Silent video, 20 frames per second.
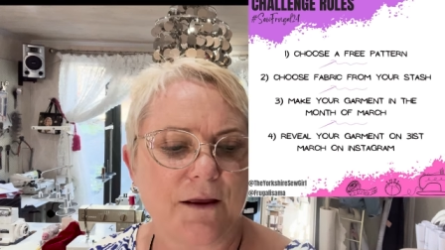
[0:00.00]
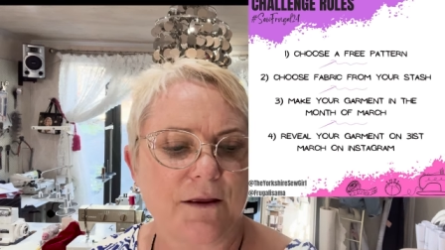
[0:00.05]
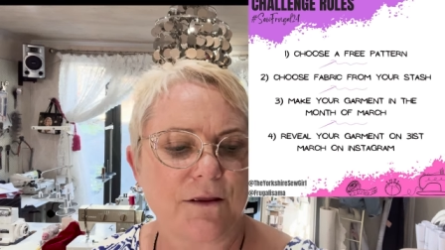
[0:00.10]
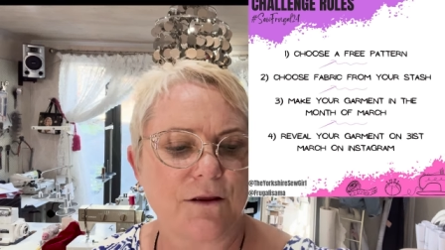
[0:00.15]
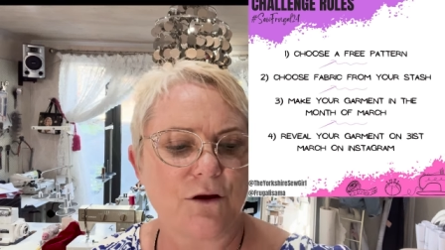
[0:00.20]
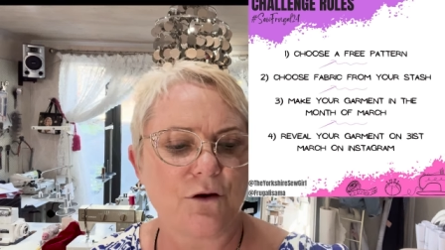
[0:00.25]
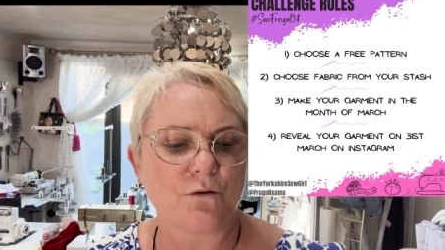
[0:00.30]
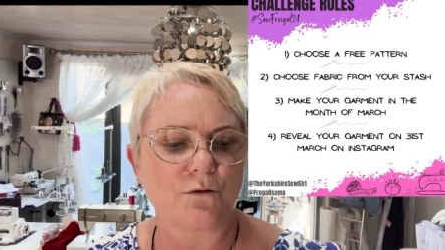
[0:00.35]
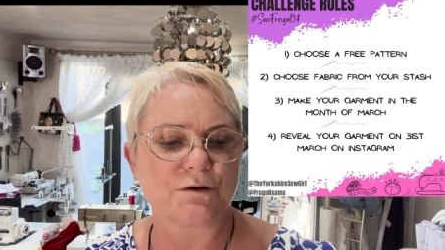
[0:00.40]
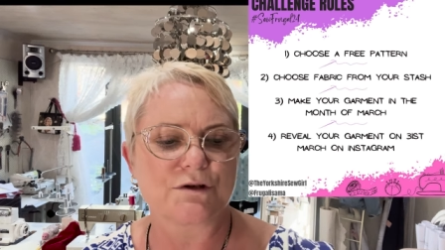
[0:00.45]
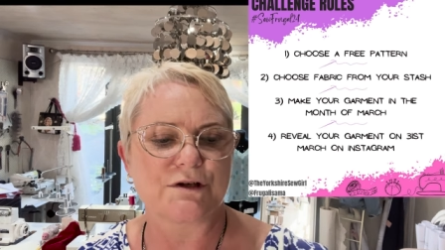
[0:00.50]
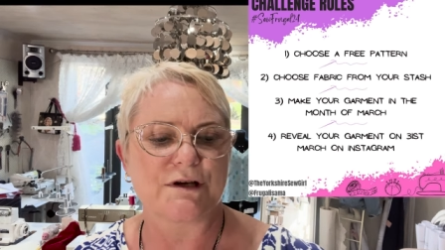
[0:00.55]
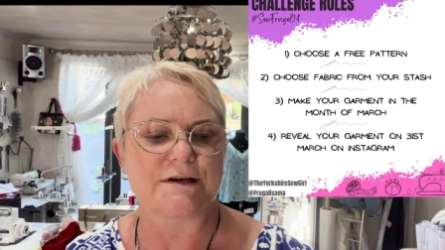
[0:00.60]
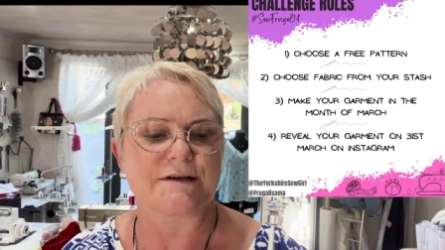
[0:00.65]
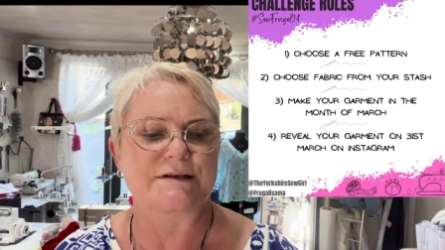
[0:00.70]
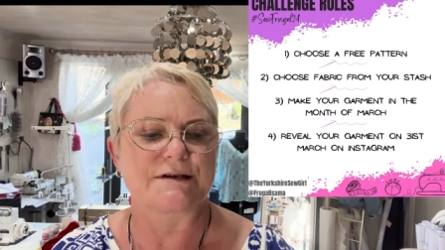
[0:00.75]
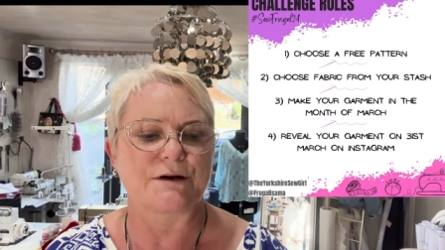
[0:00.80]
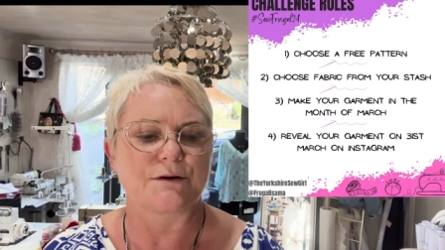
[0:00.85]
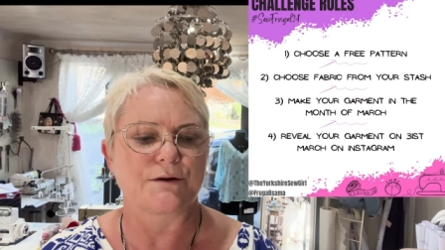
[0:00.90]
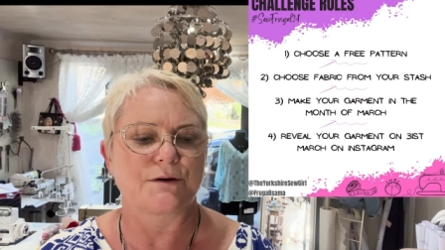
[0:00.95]
Yorkshire
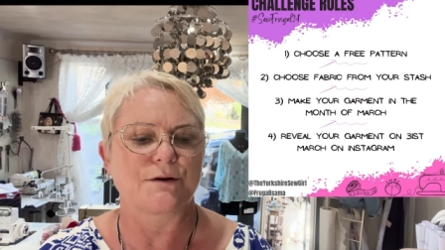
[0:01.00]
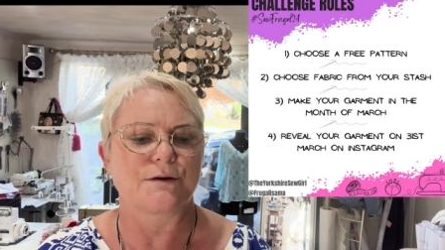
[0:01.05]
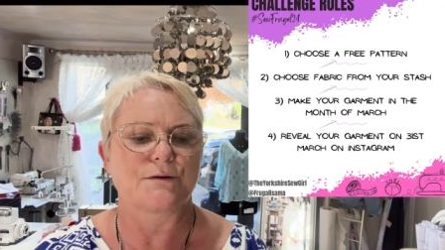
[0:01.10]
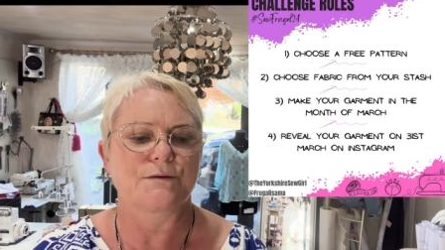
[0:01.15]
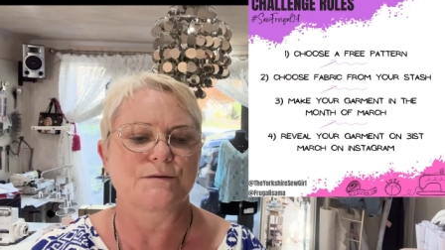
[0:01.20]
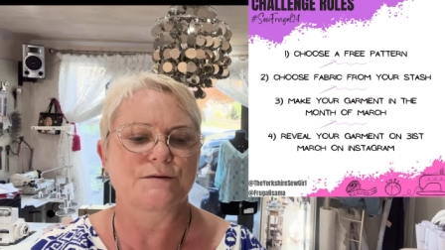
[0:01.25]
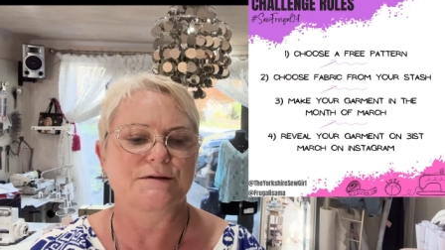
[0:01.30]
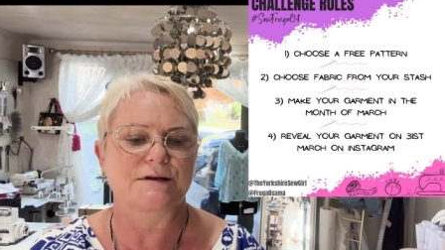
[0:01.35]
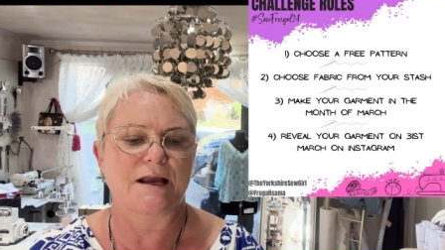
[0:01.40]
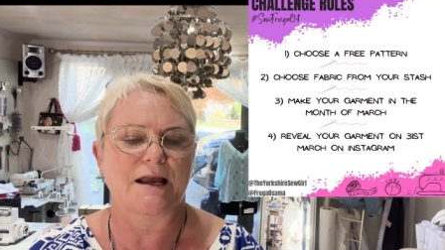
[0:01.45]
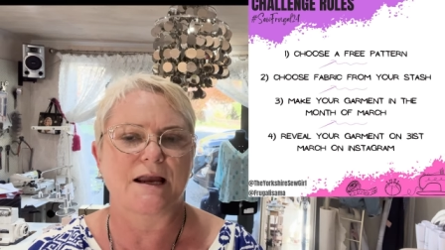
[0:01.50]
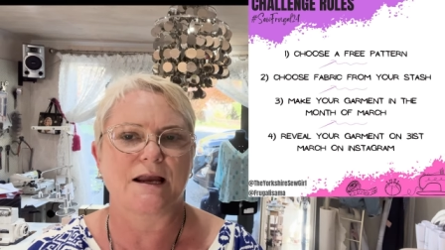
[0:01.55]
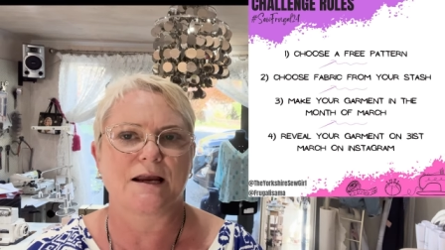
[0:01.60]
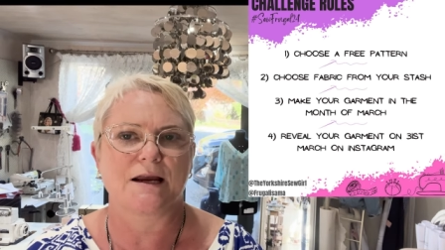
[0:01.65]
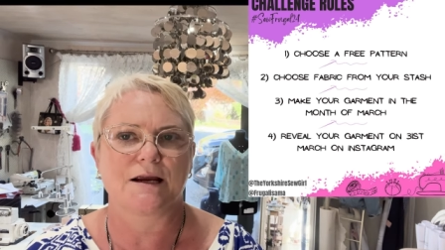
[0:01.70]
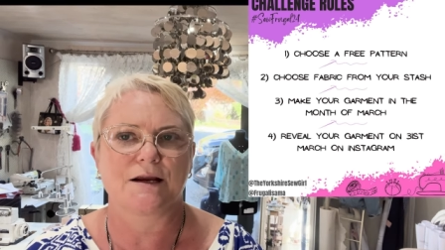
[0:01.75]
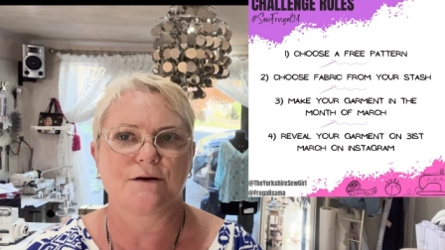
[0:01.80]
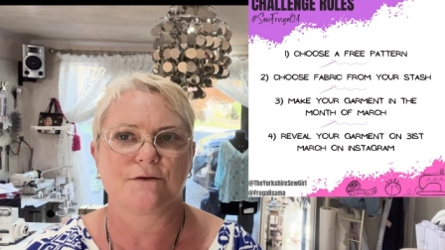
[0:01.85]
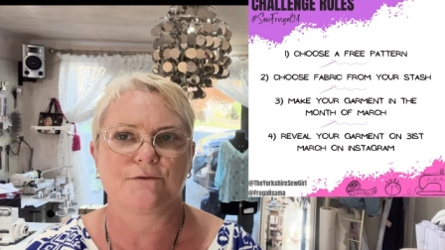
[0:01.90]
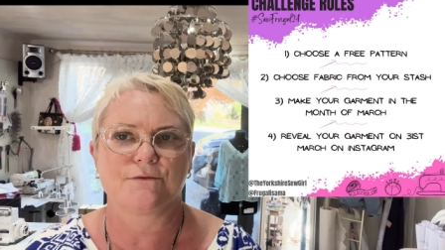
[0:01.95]
Sew Girls and